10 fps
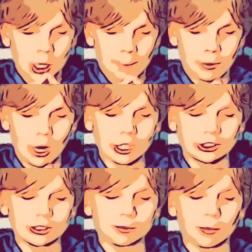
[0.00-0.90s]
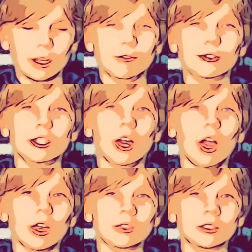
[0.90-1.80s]
Project by
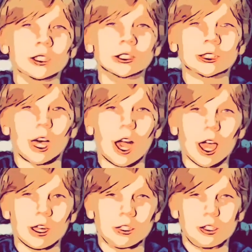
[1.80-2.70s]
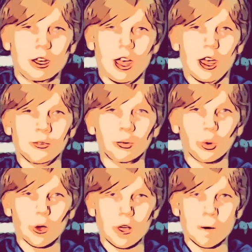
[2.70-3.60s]
Vihan, Sai, and
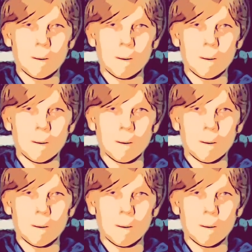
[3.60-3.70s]
Roy.